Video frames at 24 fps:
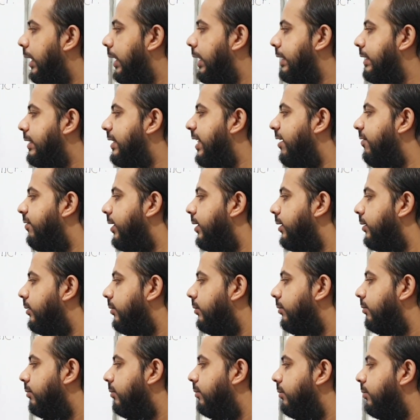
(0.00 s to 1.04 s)
7,
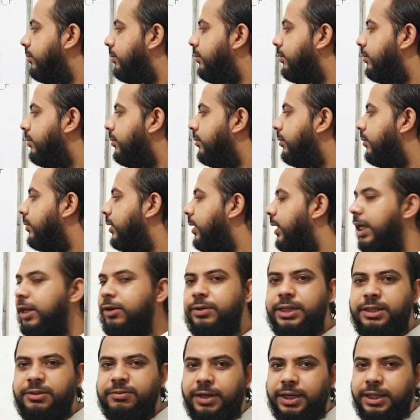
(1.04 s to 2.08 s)
can
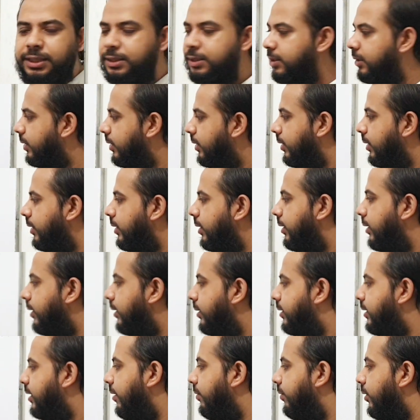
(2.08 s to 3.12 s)
we divide?
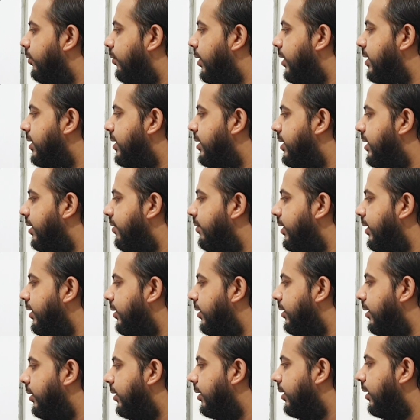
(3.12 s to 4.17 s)
7 ones are 7,
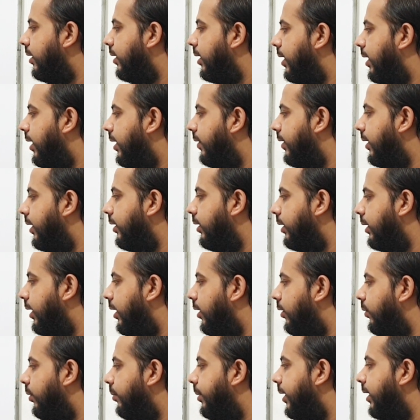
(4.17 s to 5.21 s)
and then
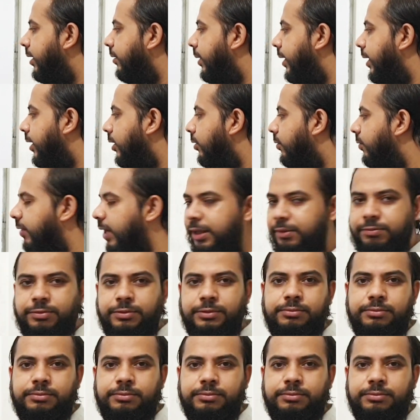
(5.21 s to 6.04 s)
there will be a remainder of 5.